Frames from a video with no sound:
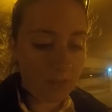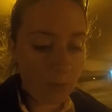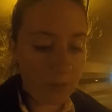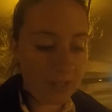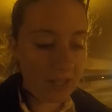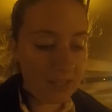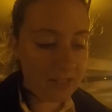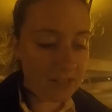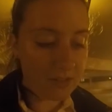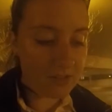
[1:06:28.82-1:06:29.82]
Winking at
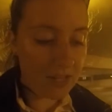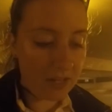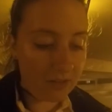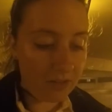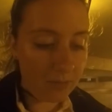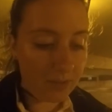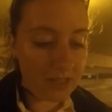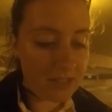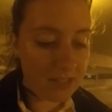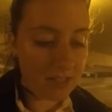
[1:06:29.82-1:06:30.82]
Diosdado, he
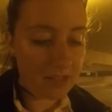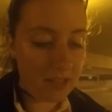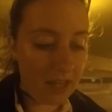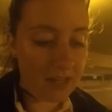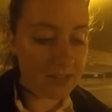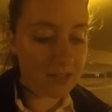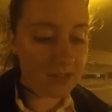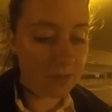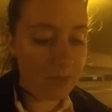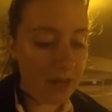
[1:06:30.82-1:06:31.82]
replaced the case in his
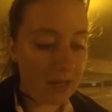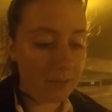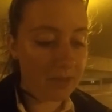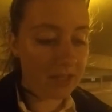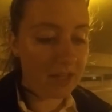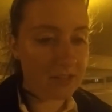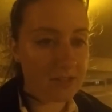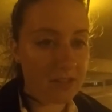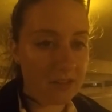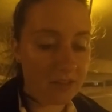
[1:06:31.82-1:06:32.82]
own pocket with the consul's other